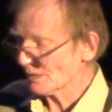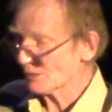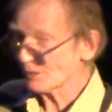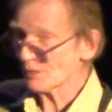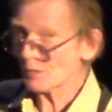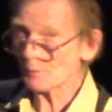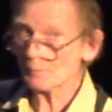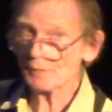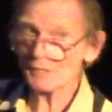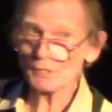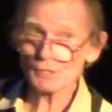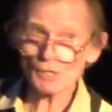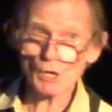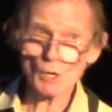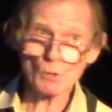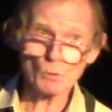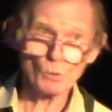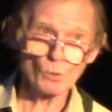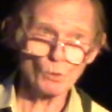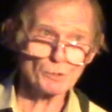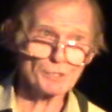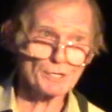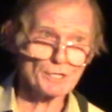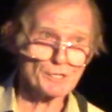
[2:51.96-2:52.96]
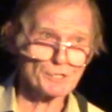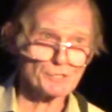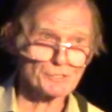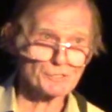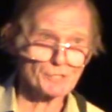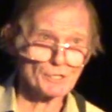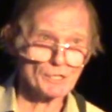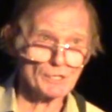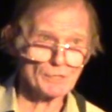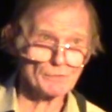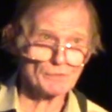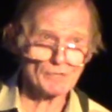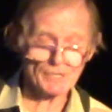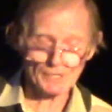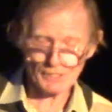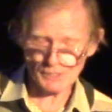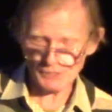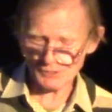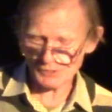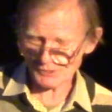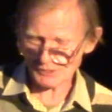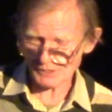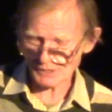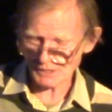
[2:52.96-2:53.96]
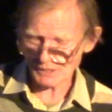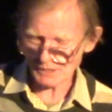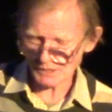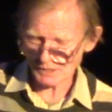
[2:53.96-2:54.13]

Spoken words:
There'd be no audience surveys,